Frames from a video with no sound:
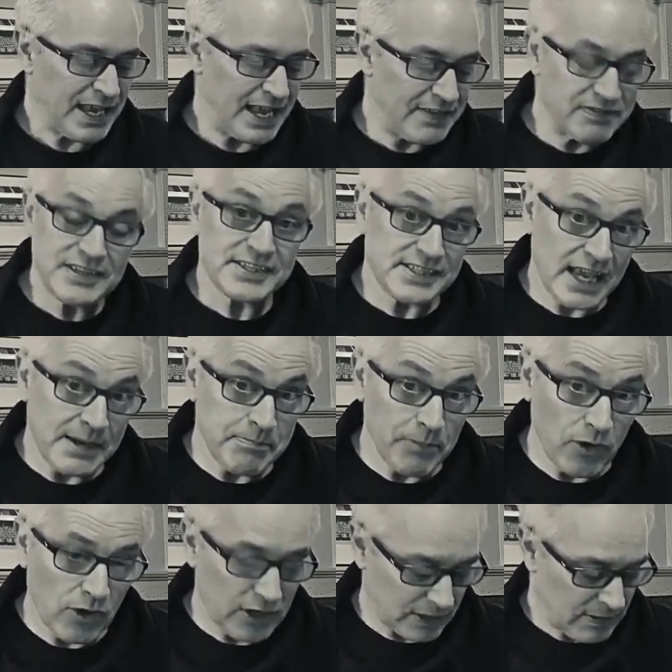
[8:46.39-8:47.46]
In the same
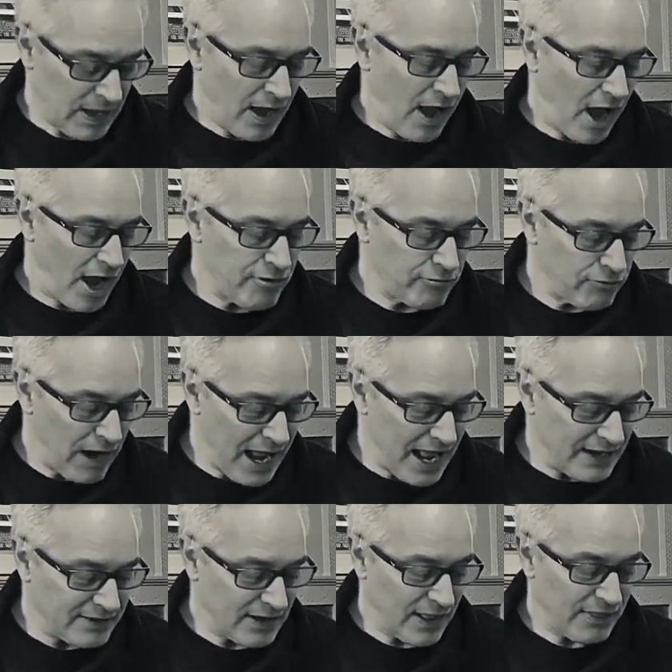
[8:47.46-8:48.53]
book, I
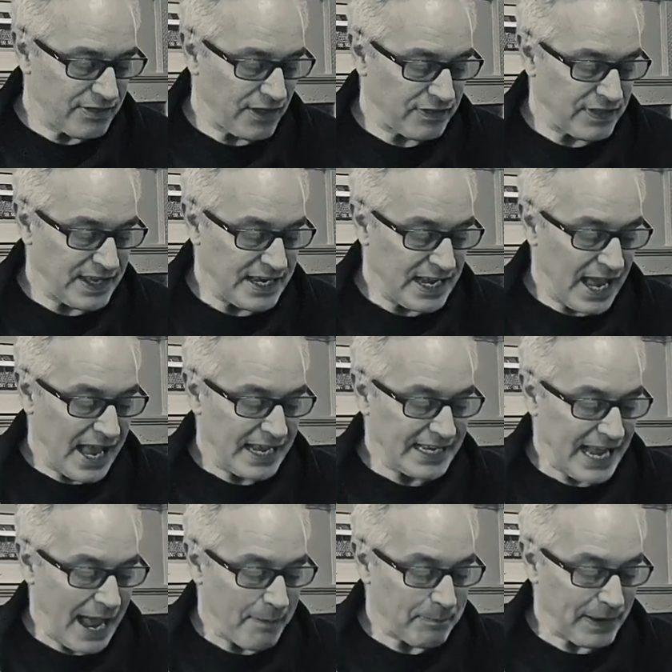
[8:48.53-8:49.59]
read that the
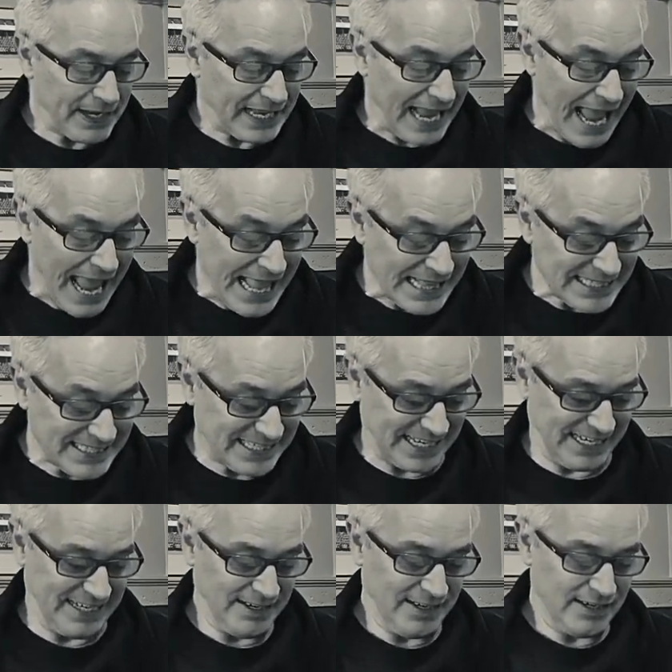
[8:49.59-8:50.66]

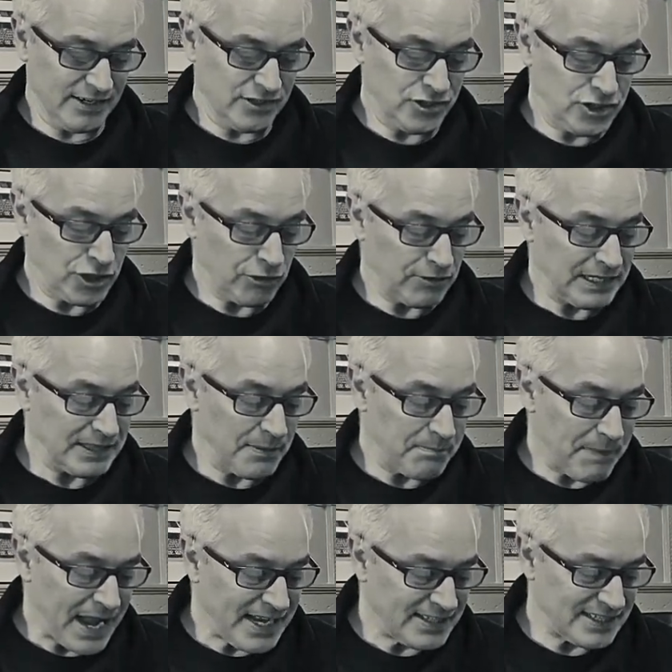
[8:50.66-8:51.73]
capercailzie during the
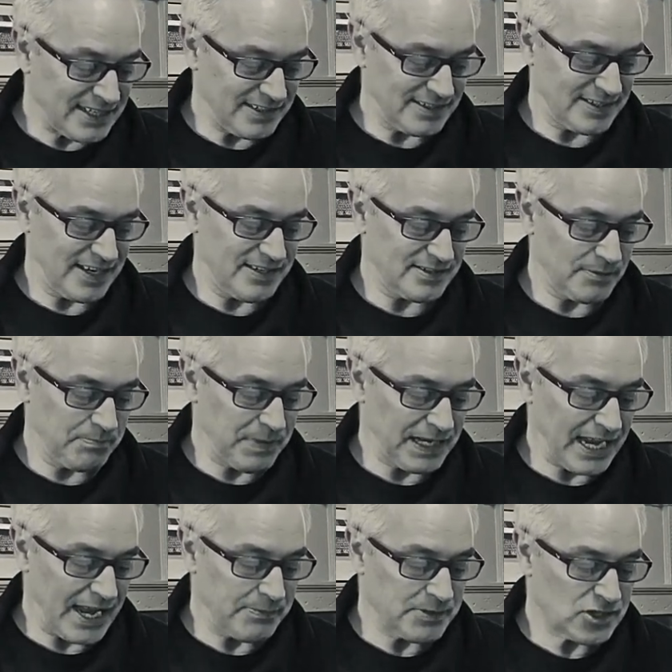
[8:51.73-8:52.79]
mating season
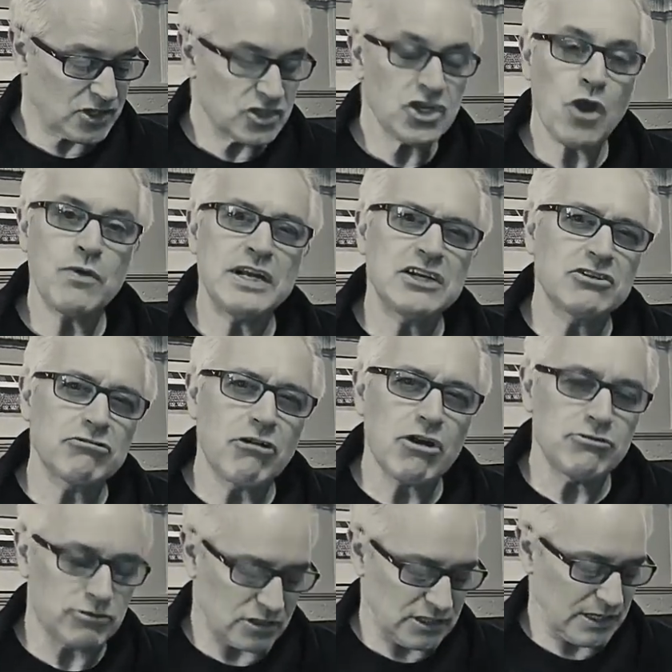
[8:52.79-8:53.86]
became so
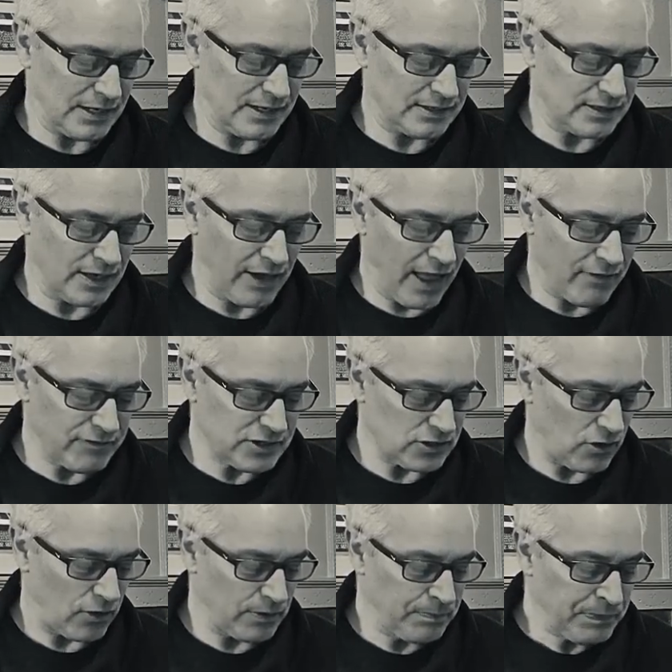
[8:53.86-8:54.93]
engrossed in its love
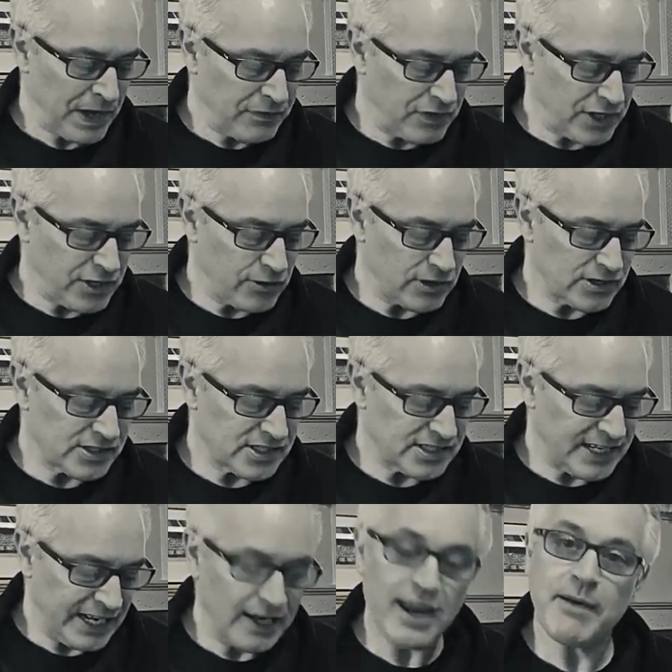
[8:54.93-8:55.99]
song that you could
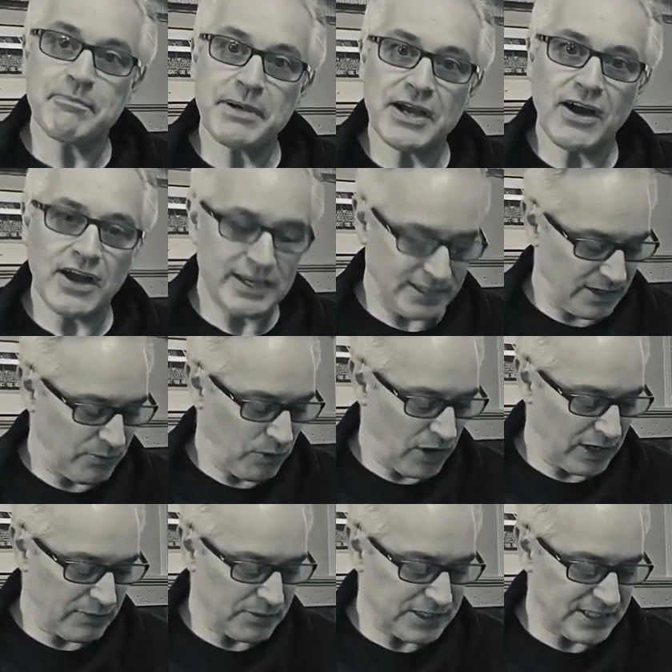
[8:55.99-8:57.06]
steal up behind it
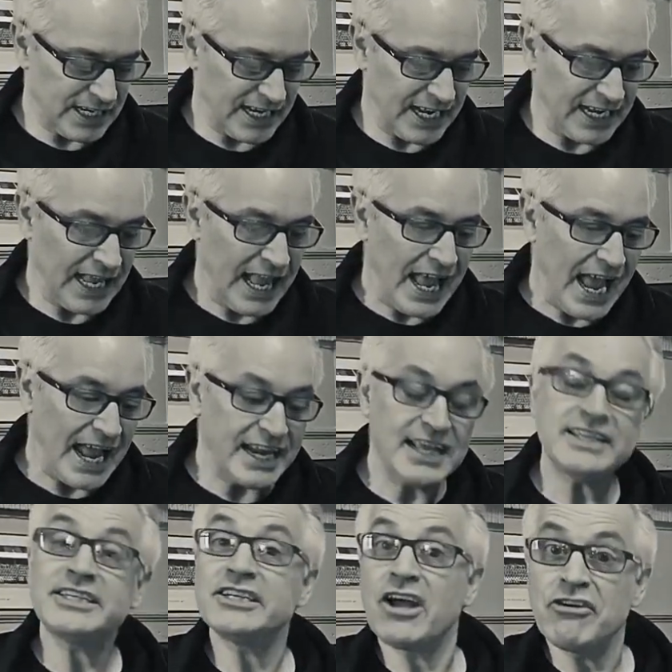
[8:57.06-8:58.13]
while it was singing and
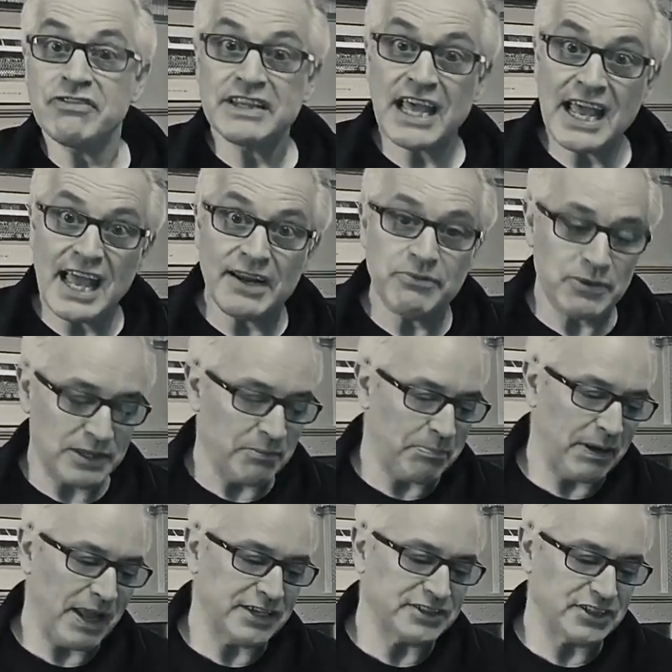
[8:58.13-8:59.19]
hit it over the head with a
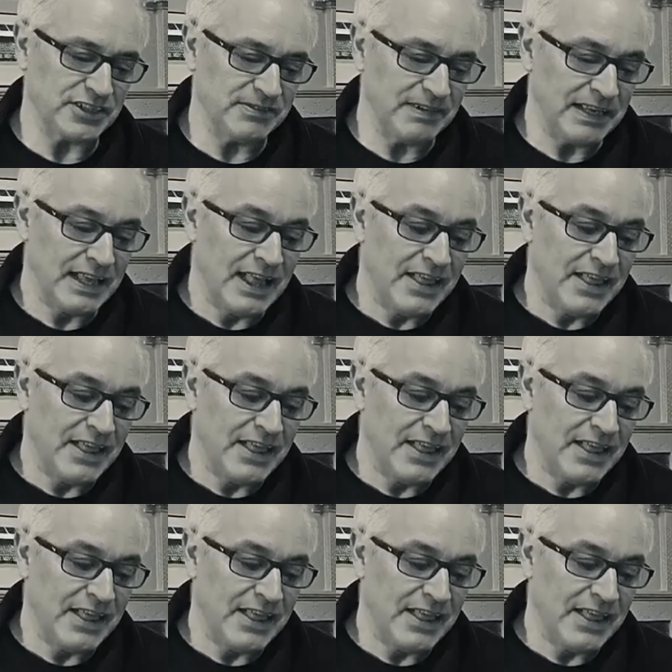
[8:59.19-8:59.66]
bludgeon.